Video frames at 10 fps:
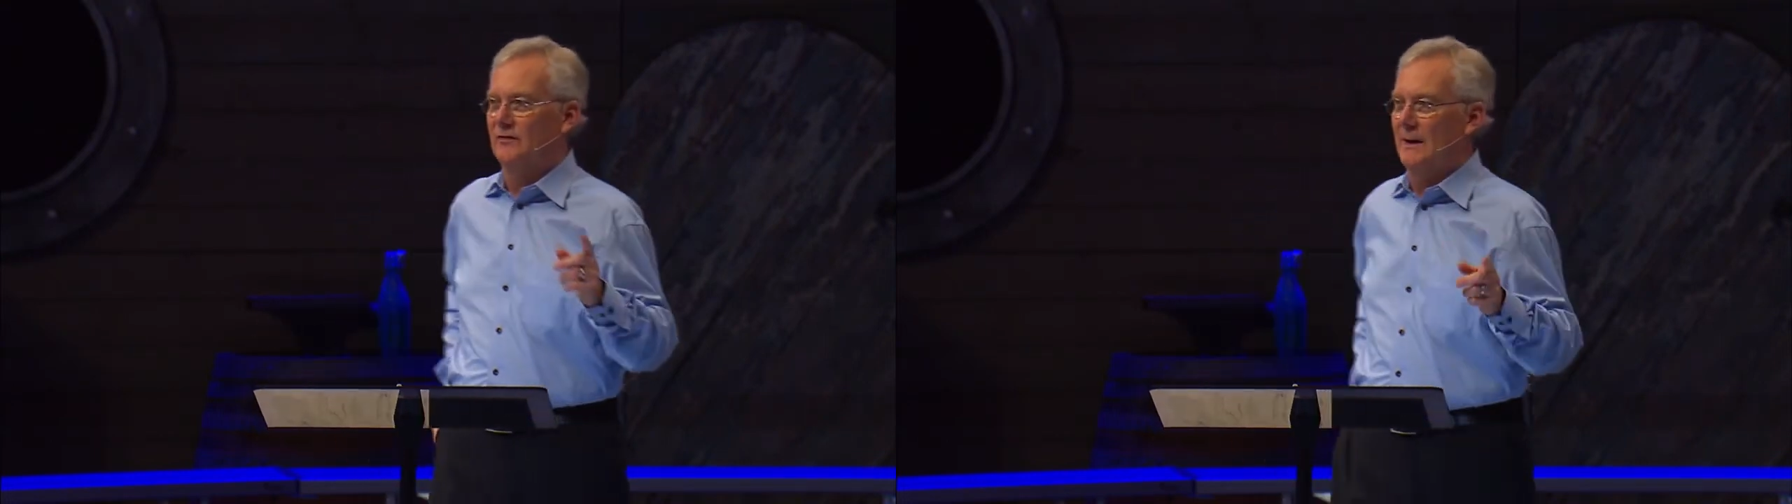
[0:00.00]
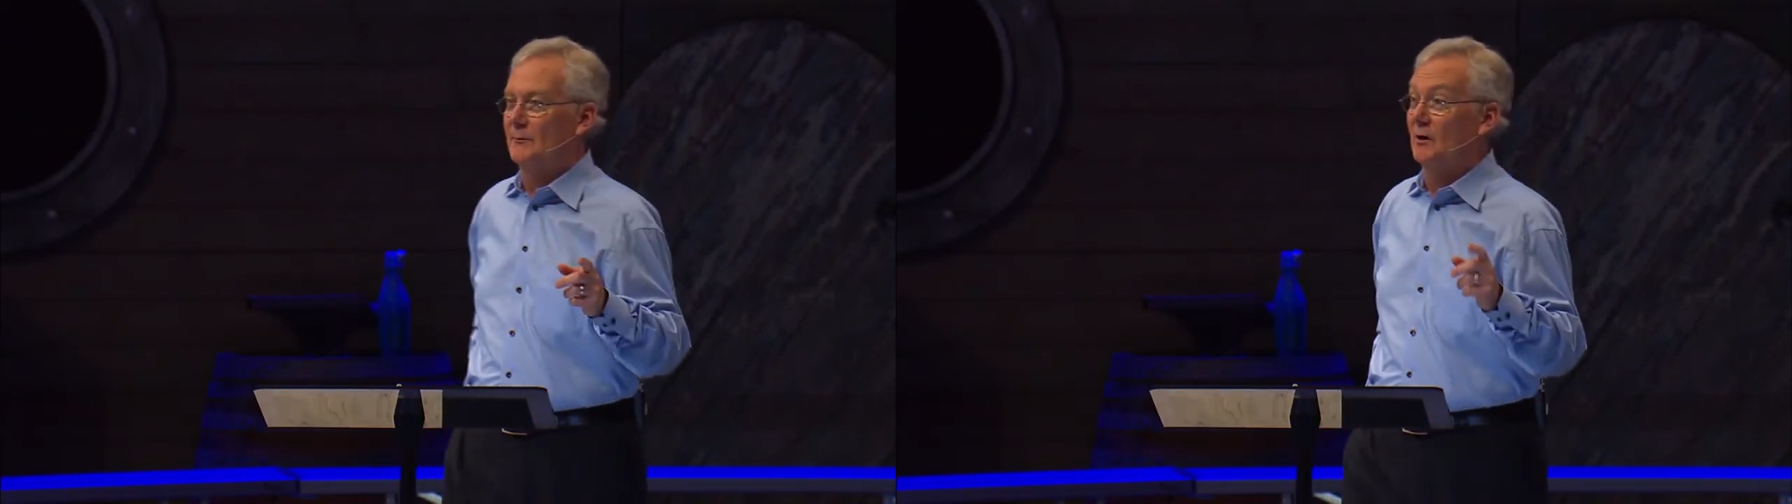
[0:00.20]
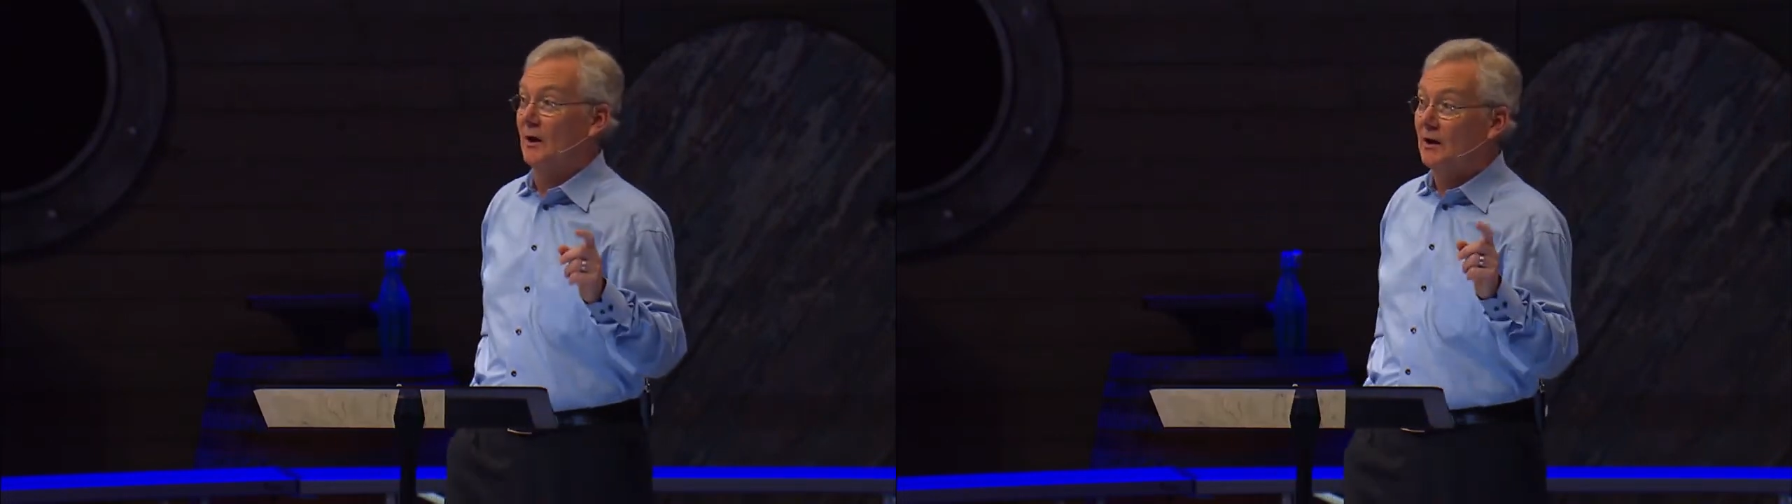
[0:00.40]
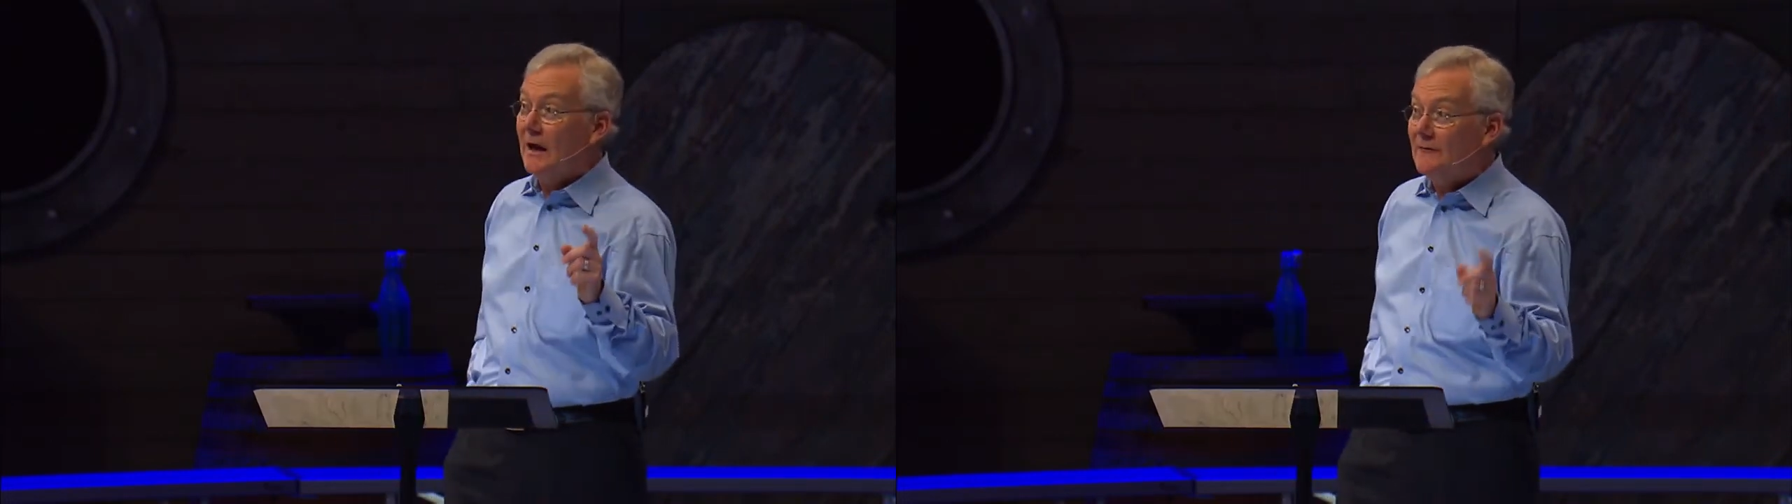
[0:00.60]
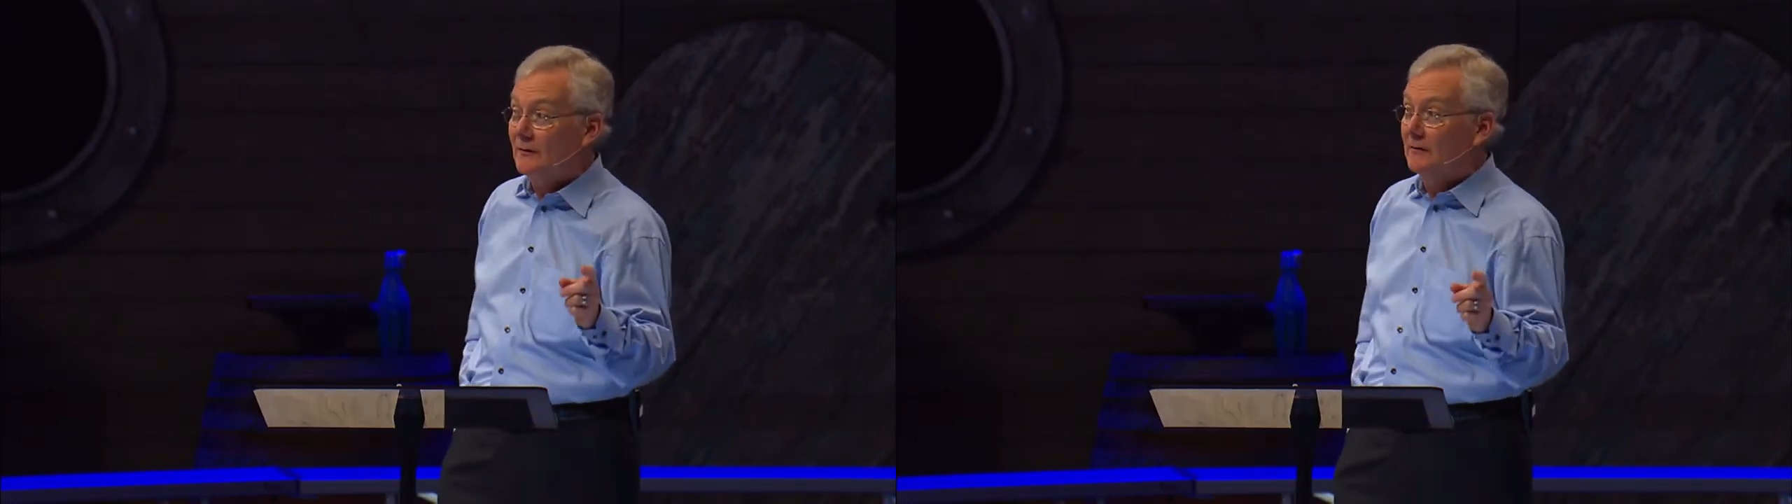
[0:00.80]
chapter
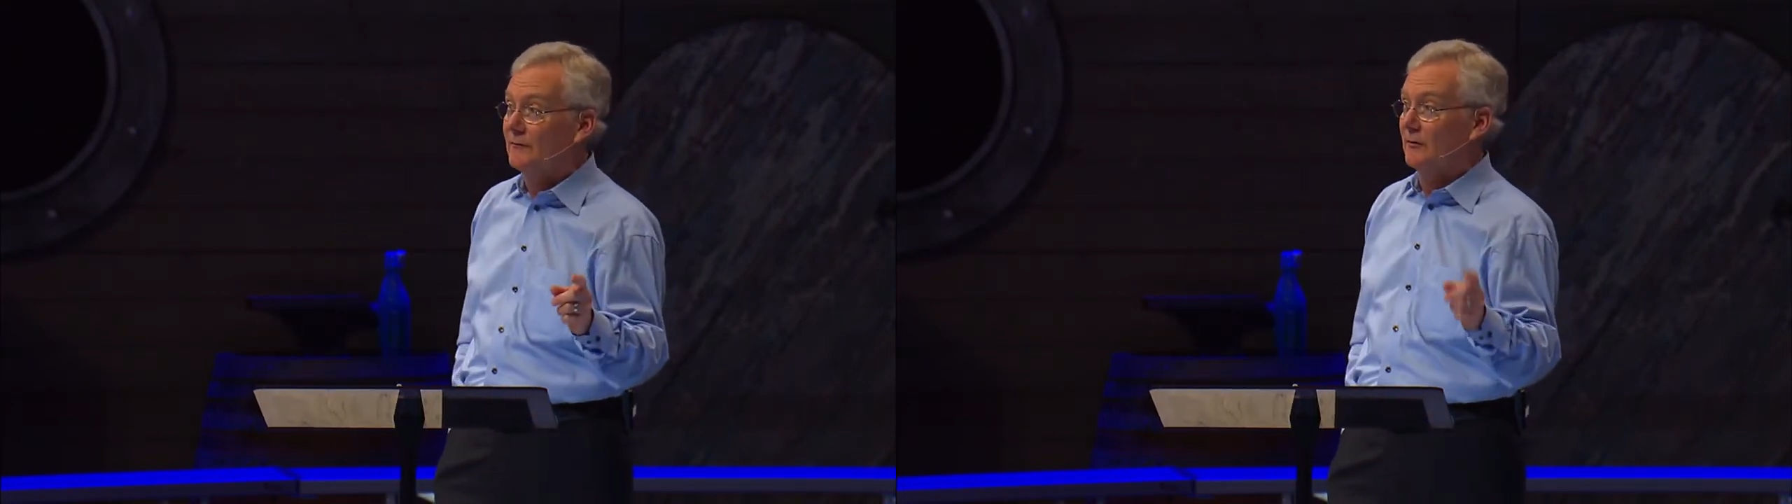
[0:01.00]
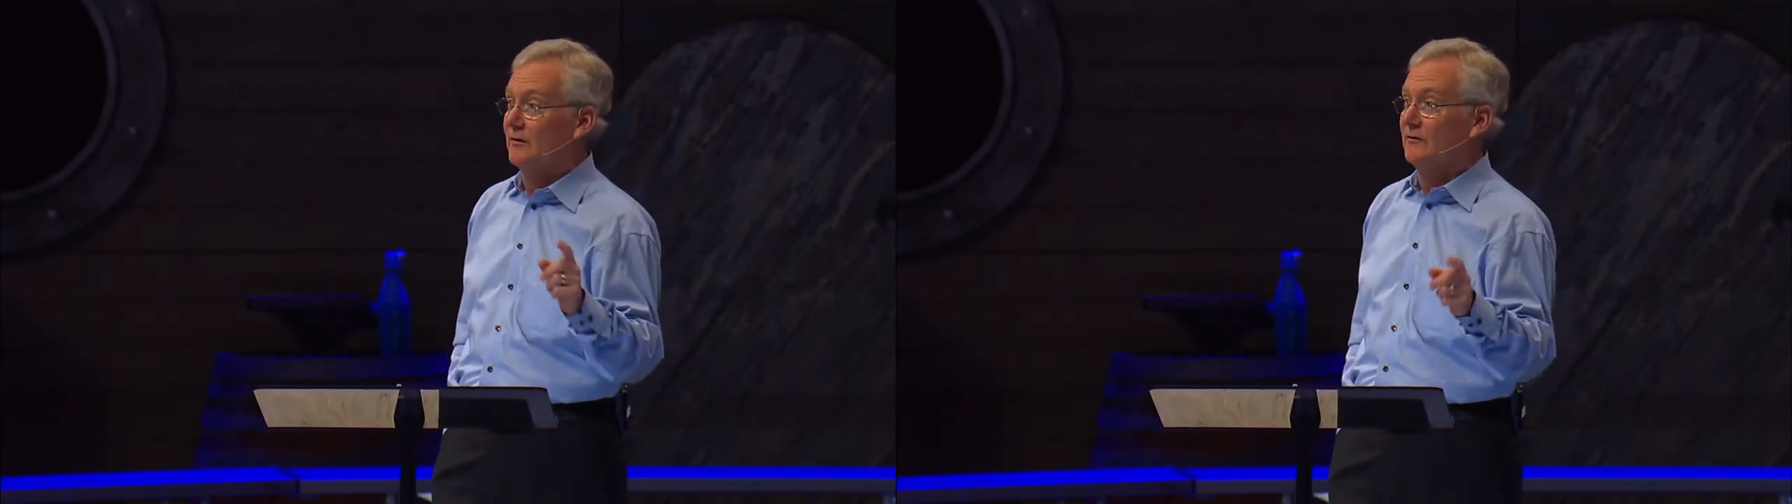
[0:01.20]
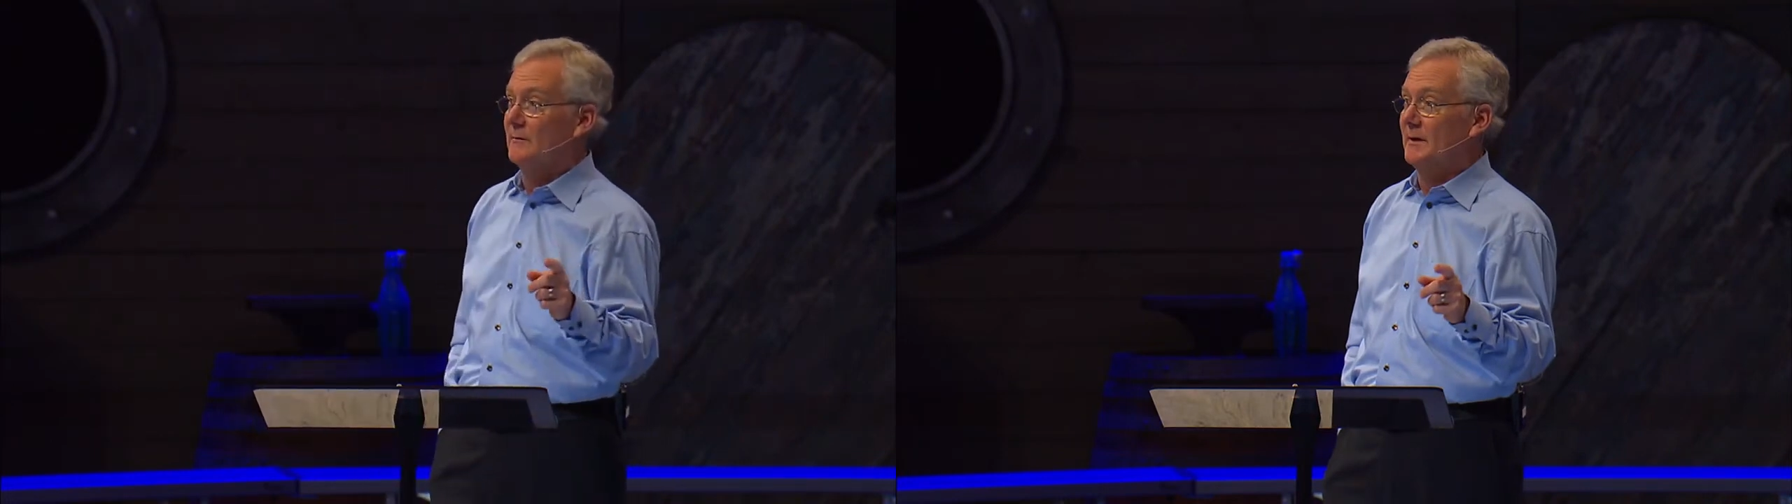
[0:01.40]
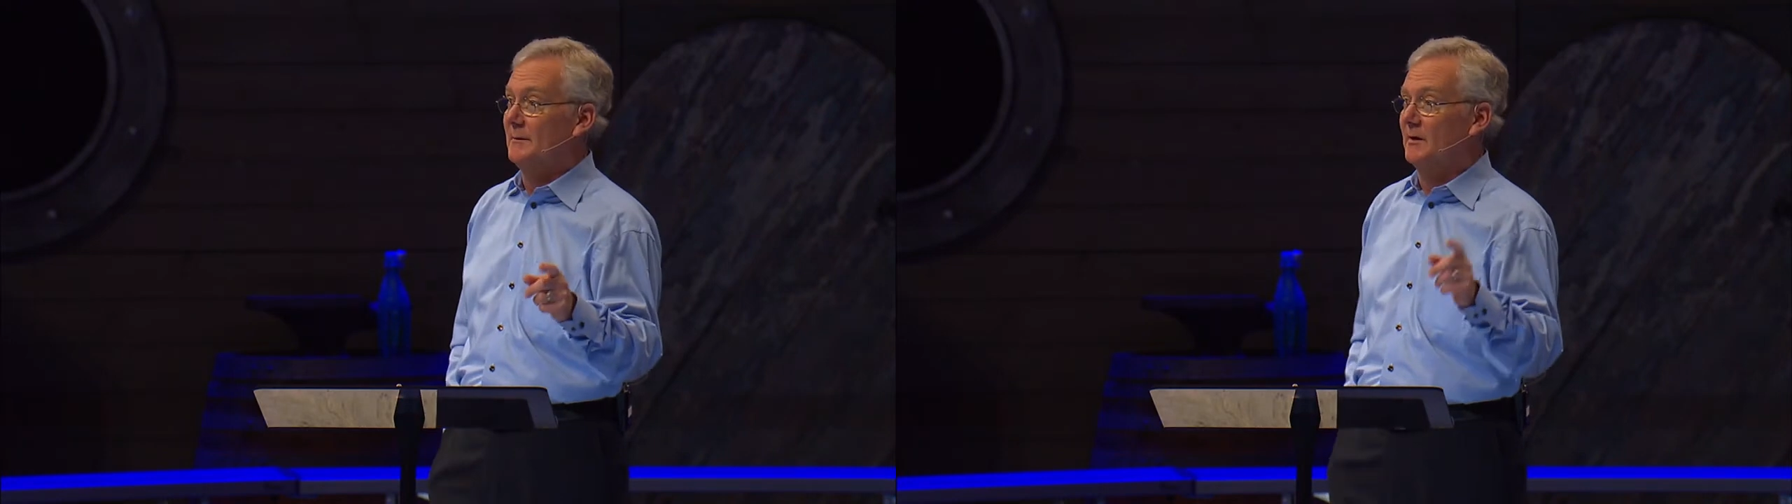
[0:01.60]
11 for just a minute,